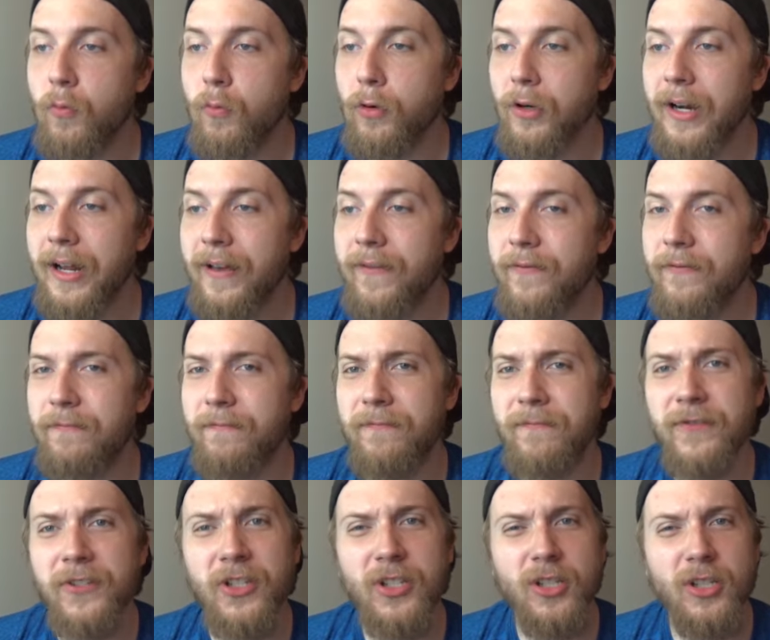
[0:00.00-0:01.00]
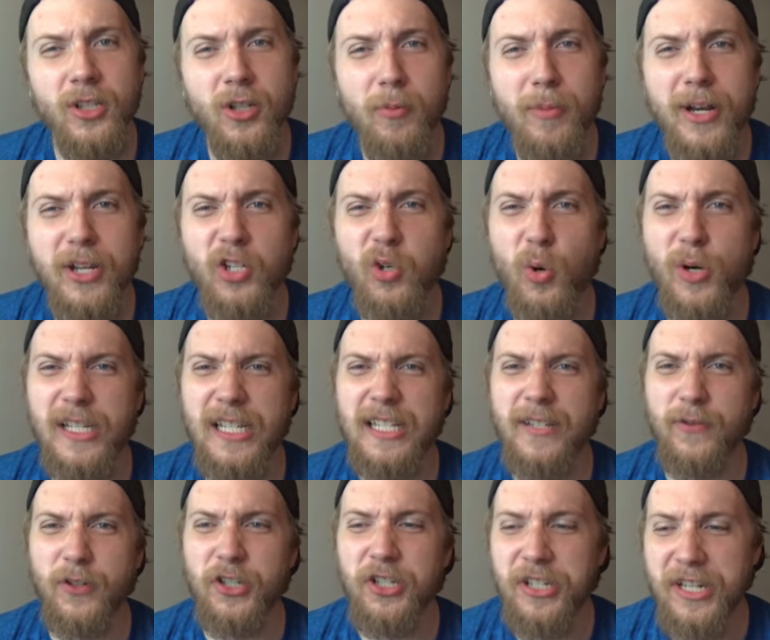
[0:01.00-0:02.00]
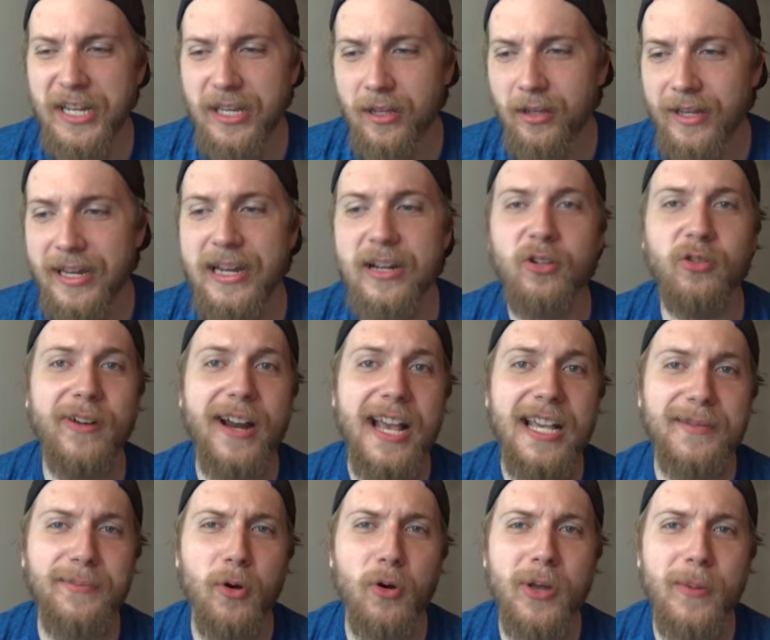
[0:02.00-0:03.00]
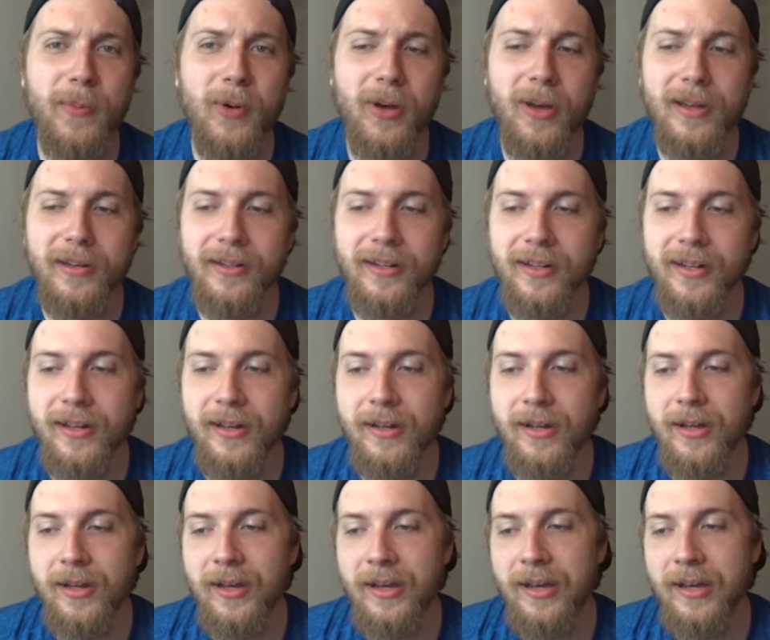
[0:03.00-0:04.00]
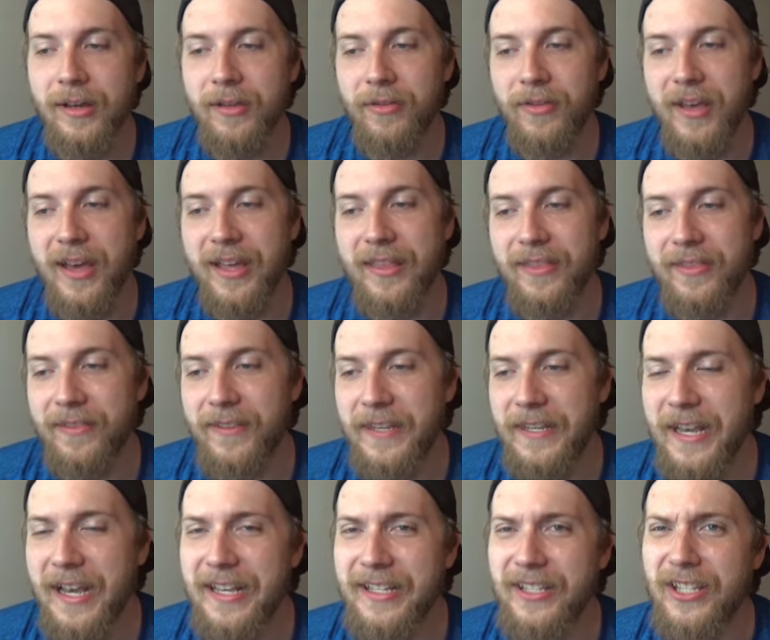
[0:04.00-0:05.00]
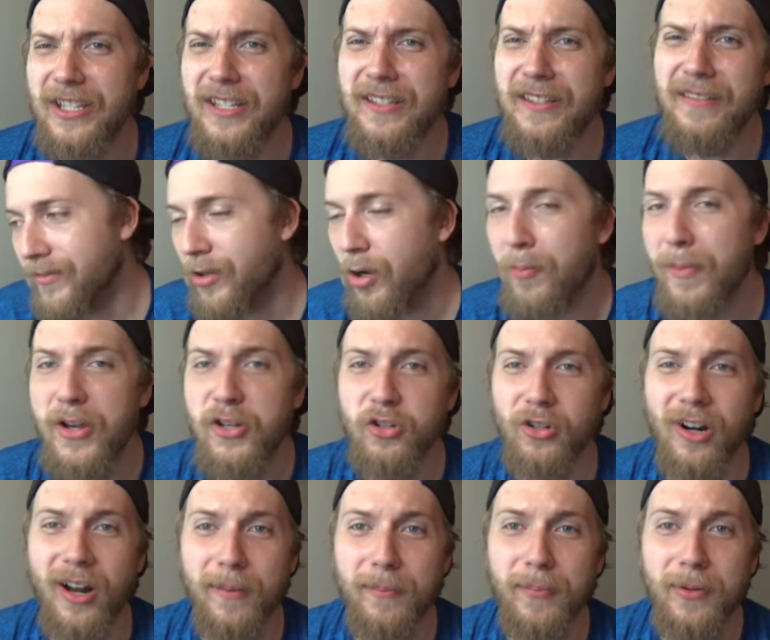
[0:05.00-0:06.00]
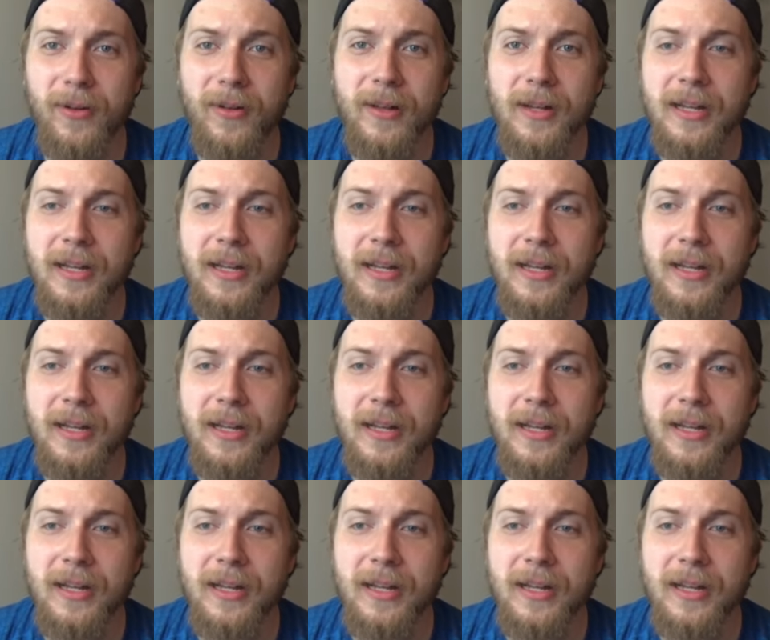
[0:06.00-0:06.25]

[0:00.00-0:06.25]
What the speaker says: we're gonna have so many choices for Steel and Grass Pokemon that these guys just don't measure up.